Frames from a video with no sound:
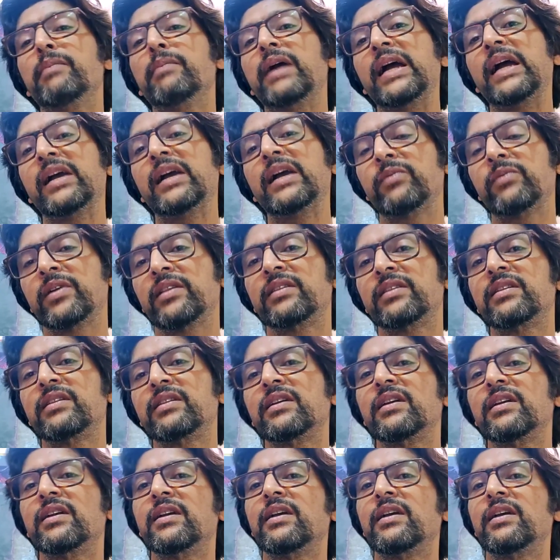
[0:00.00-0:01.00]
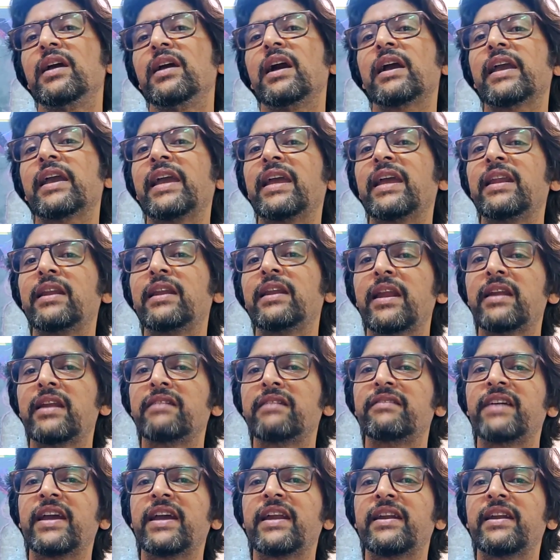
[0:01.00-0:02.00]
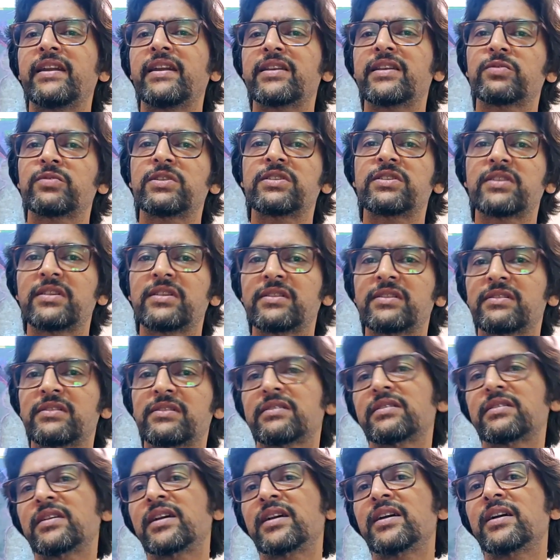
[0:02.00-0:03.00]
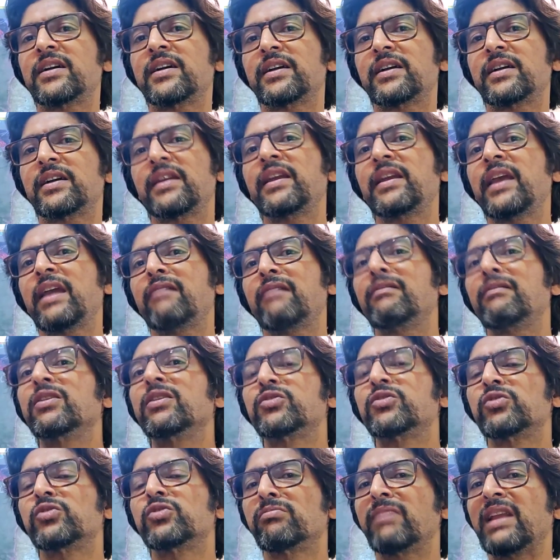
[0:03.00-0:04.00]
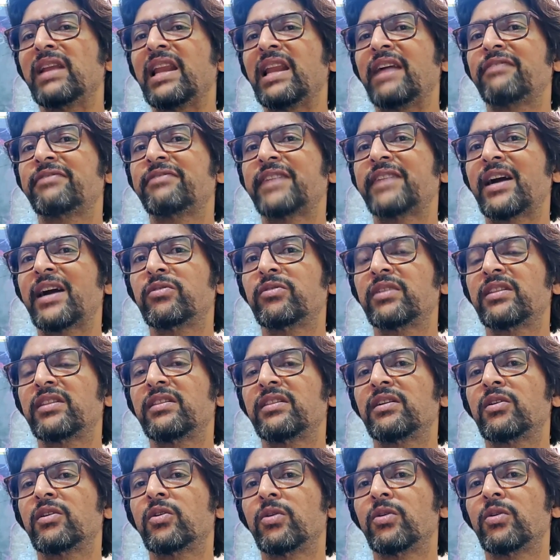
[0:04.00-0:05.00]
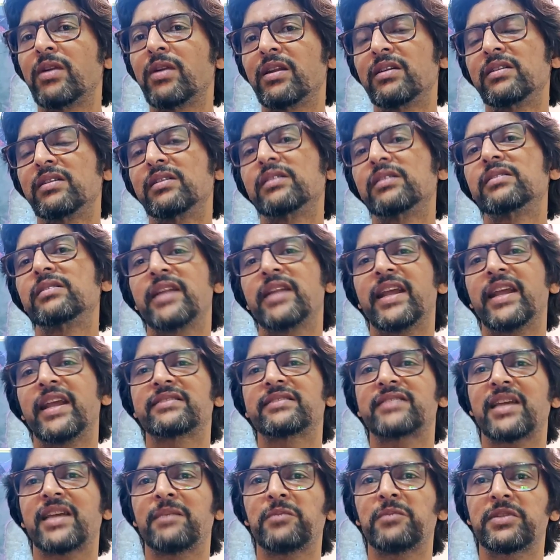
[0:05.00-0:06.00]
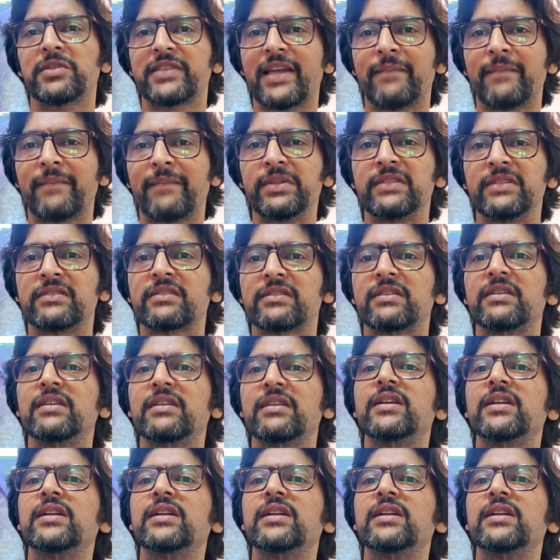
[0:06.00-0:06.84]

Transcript: back with again an awareness which is, hey, we shouldn't be left out in the cold the next time this happens.